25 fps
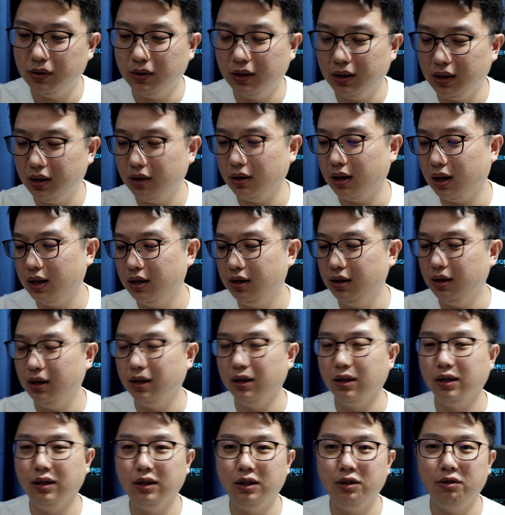Okay,
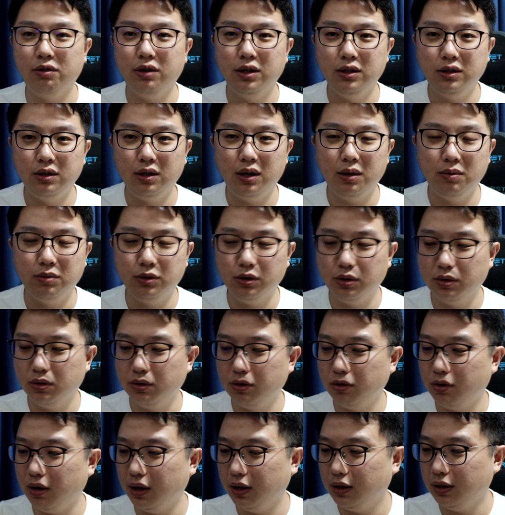181 grams.
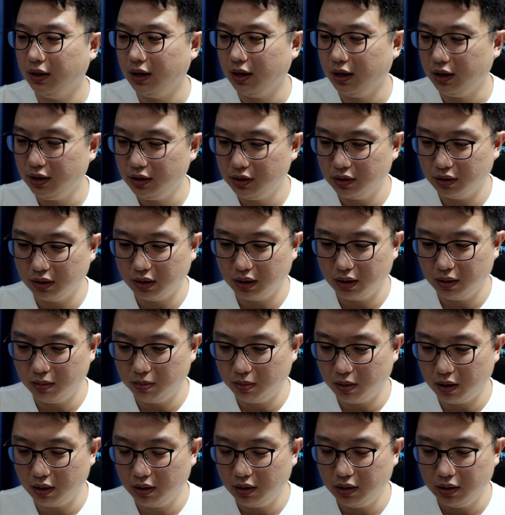So quite nice. Okay,
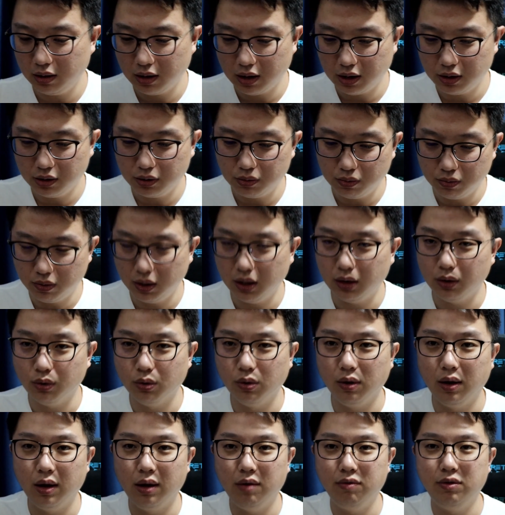very nice weight
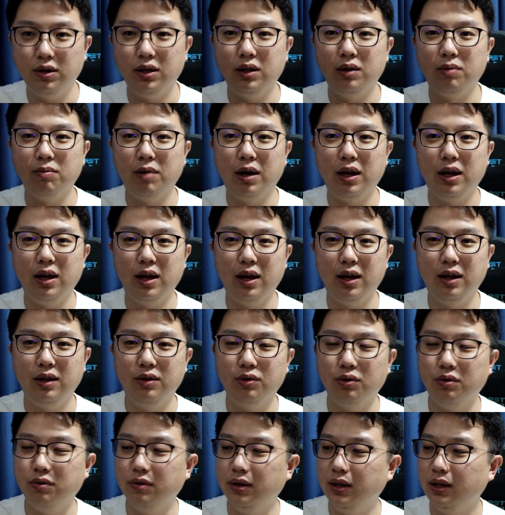to have it in my
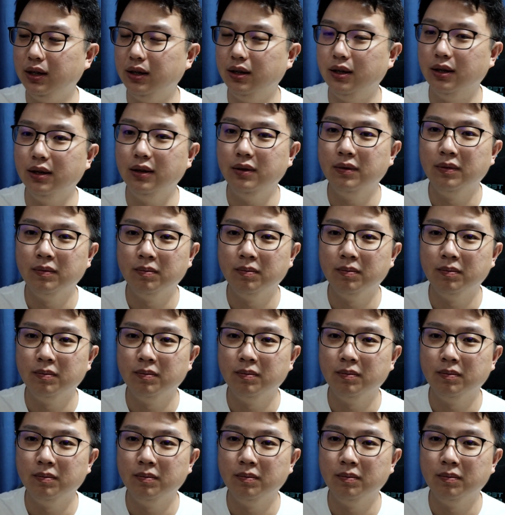hand over here.